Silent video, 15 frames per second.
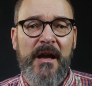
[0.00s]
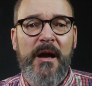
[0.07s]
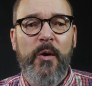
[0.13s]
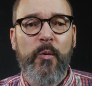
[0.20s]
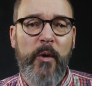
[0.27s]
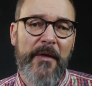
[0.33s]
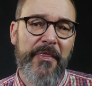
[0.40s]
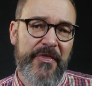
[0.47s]

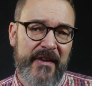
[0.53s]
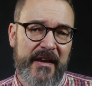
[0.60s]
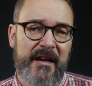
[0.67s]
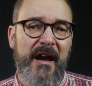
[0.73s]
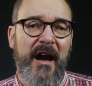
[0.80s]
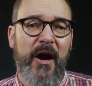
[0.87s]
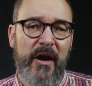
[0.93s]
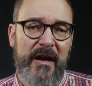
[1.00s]
One thing,
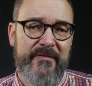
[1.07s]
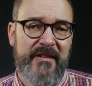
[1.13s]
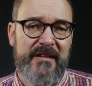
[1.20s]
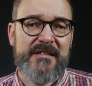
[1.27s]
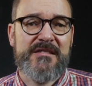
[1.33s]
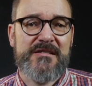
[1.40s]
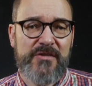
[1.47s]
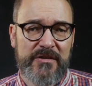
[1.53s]
however,
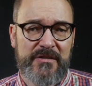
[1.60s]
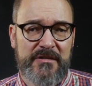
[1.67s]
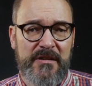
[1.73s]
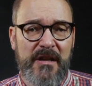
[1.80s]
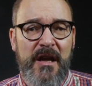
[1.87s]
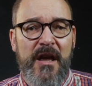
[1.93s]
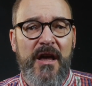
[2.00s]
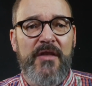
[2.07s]
is certain.
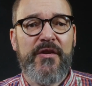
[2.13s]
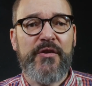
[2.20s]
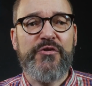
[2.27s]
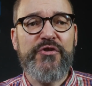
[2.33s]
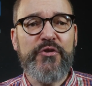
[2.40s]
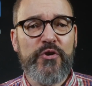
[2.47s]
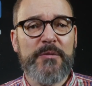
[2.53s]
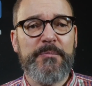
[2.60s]
The
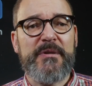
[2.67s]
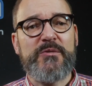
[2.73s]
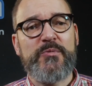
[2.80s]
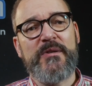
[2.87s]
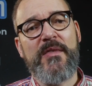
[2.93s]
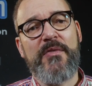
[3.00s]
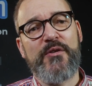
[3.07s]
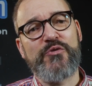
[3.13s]
duel
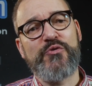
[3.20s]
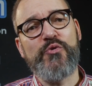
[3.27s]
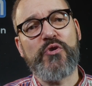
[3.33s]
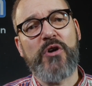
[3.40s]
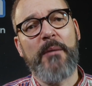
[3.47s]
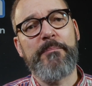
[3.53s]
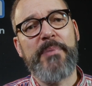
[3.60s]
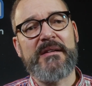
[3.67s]
between the two
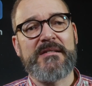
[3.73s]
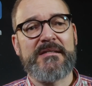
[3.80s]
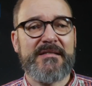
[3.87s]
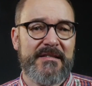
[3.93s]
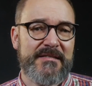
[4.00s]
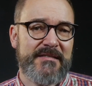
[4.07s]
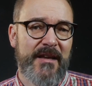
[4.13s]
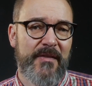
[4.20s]

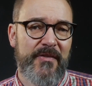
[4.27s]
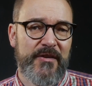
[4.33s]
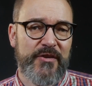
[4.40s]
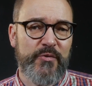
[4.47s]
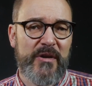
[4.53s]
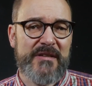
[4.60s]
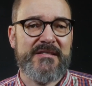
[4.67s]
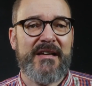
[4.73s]
competitors in the
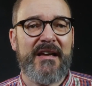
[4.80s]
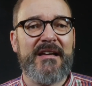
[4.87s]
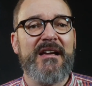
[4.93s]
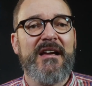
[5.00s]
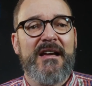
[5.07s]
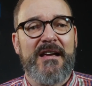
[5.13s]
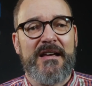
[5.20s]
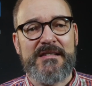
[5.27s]
USA
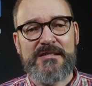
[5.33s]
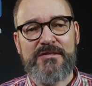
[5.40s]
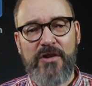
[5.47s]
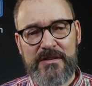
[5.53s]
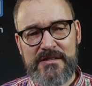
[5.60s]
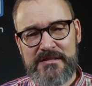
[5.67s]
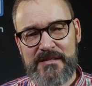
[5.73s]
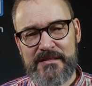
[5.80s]
is
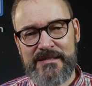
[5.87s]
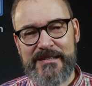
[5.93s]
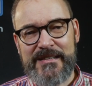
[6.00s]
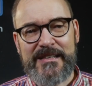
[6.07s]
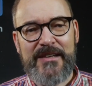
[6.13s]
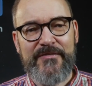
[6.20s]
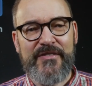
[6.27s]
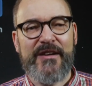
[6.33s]
constantly
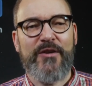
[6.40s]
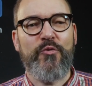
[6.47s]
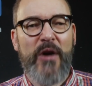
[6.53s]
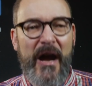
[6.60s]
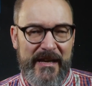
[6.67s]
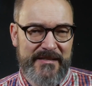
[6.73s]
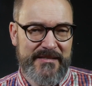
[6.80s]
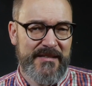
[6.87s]
giving
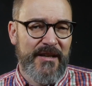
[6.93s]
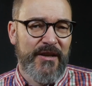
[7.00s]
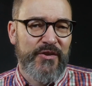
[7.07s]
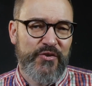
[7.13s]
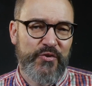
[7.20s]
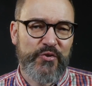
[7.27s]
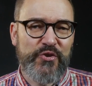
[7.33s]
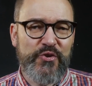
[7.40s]
rise
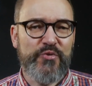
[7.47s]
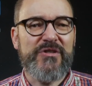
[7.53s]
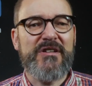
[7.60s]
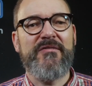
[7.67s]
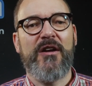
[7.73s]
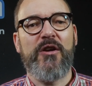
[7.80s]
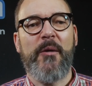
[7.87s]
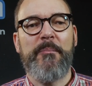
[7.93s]
to new
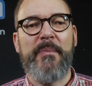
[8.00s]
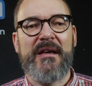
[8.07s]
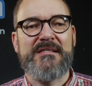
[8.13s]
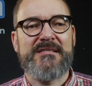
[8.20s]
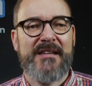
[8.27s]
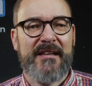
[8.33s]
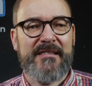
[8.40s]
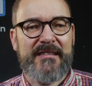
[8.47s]

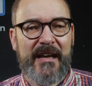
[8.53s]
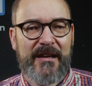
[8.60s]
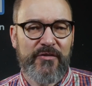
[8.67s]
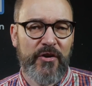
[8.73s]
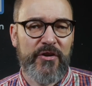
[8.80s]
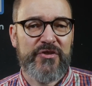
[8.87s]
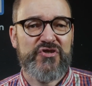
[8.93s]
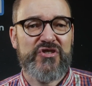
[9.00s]
developments and
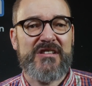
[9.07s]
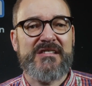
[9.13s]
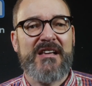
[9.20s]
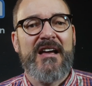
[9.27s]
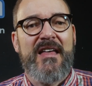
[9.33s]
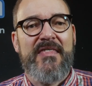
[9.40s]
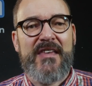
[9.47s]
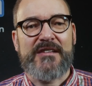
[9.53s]
technologies
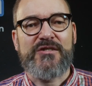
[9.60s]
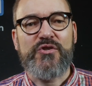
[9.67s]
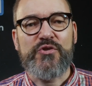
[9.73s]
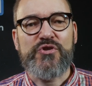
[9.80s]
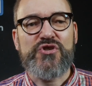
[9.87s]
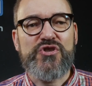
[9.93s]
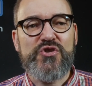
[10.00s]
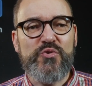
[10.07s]
that
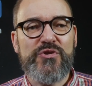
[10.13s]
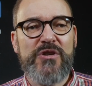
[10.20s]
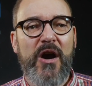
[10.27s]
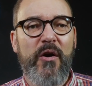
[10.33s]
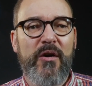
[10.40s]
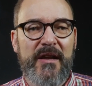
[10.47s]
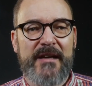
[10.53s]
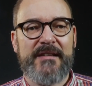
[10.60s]
could sooner
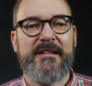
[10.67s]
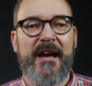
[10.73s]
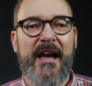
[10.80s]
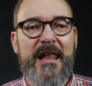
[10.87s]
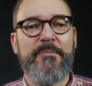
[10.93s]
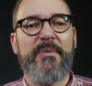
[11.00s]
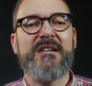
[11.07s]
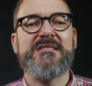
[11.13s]
or later
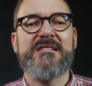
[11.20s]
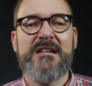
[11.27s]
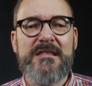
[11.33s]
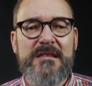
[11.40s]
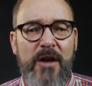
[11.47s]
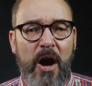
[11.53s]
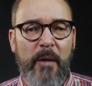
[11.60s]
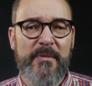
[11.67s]
help us
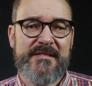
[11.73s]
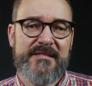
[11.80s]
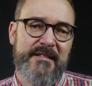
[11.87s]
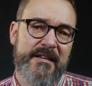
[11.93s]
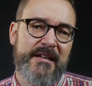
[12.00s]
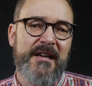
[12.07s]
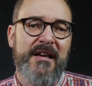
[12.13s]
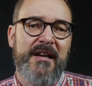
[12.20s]

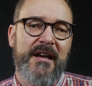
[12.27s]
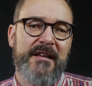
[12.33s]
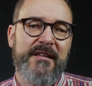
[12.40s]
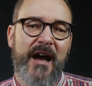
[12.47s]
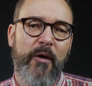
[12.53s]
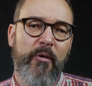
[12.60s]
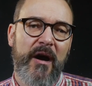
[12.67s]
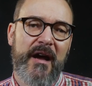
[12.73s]
enormously in
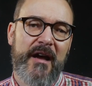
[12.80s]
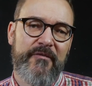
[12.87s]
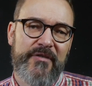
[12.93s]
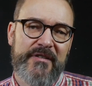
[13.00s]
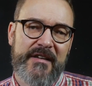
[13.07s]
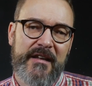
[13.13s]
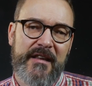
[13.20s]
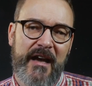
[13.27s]
our
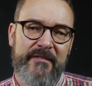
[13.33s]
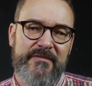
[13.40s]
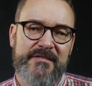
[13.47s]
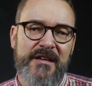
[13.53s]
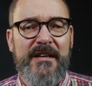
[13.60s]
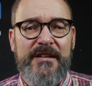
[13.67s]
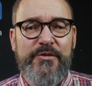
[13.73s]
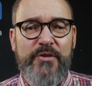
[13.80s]
everyday lives.
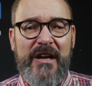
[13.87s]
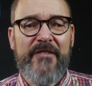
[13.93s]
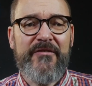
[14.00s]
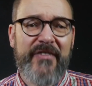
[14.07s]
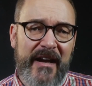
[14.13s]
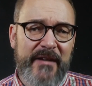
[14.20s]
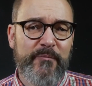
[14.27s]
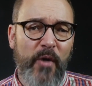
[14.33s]
You can
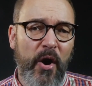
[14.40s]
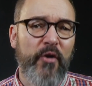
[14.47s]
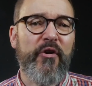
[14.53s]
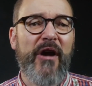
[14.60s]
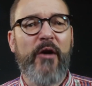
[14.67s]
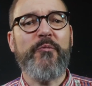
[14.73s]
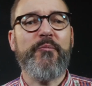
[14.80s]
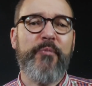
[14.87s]
find more
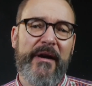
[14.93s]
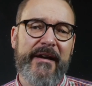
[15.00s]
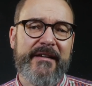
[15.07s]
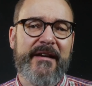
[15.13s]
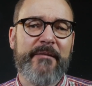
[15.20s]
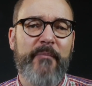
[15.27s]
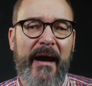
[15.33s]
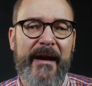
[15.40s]

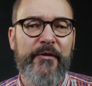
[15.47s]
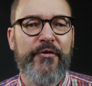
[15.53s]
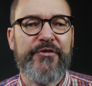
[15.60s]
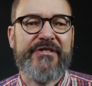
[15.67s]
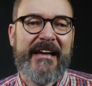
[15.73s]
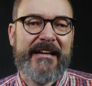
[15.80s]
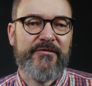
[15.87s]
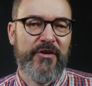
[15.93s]
groundbreaking
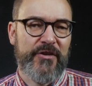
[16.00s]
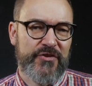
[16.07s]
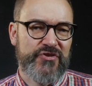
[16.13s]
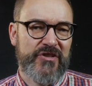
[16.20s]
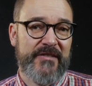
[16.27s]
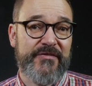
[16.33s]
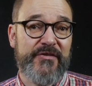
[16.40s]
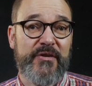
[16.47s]

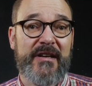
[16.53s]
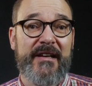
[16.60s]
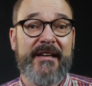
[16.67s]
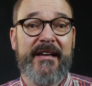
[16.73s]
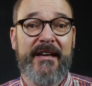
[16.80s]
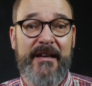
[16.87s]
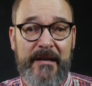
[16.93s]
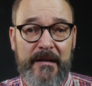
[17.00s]
micro-technology if you click
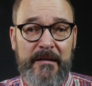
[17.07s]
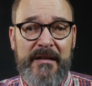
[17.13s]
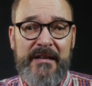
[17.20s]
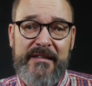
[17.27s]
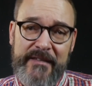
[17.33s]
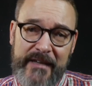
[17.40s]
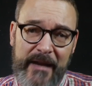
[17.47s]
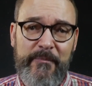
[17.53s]
here,
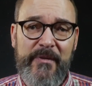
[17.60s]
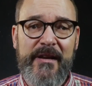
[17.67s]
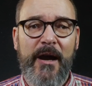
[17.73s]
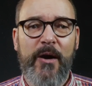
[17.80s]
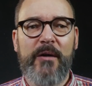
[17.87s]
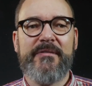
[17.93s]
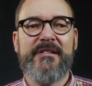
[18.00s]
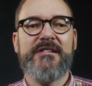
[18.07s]
namely
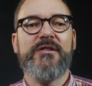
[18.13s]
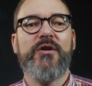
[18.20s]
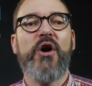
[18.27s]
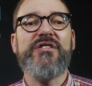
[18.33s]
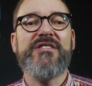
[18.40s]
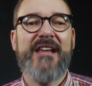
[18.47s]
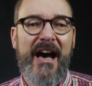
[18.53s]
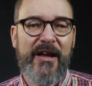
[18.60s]
our video
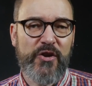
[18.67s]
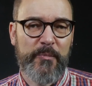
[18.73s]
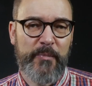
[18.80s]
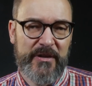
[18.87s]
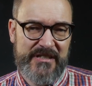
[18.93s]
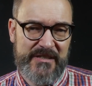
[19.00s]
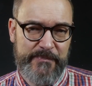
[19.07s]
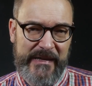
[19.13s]
on
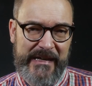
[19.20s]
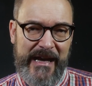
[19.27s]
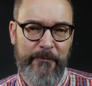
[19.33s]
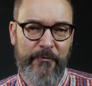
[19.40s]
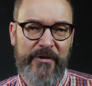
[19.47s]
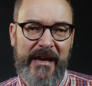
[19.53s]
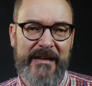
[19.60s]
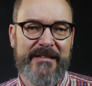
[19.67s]
nanobots
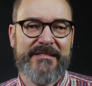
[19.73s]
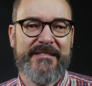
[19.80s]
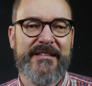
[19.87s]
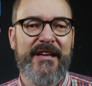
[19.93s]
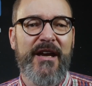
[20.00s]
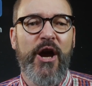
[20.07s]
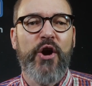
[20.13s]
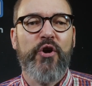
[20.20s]
become
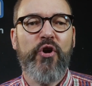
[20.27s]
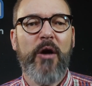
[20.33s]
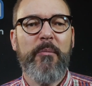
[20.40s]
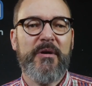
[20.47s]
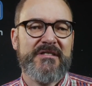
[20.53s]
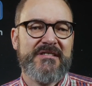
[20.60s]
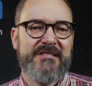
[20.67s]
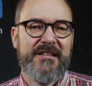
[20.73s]
reality,
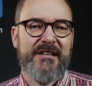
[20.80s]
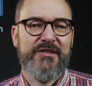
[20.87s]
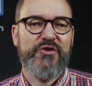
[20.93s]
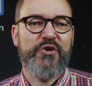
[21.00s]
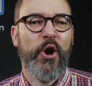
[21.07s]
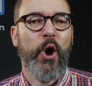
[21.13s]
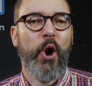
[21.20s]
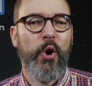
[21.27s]
robots in
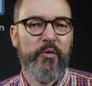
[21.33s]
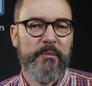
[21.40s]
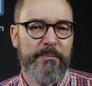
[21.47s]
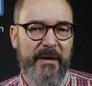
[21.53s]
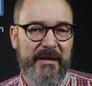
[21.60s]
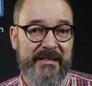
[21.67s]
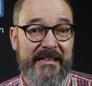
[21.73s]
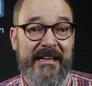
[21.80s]
your own
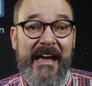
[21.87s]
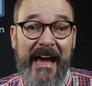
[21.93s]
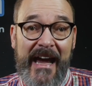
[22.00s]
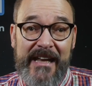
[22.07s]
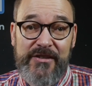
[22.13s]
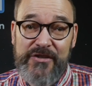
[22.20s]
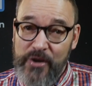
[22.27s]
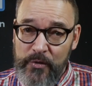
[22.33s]
body.
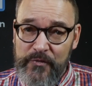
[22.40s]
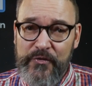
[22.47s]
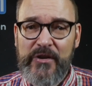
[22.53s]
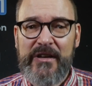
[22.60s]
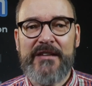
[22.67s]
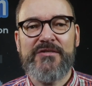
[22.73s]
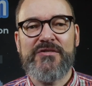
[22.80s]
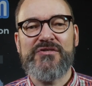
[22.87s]
And don't
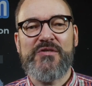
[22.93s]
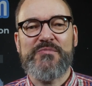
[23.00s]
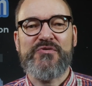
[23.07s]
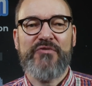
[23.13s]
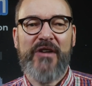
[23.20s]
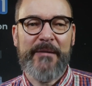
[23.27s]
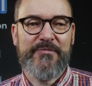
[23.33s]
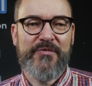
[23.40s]
forget to
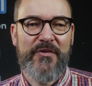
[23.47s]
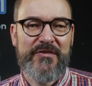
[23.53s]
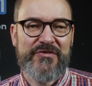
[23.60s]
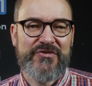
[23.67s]
subscribe to the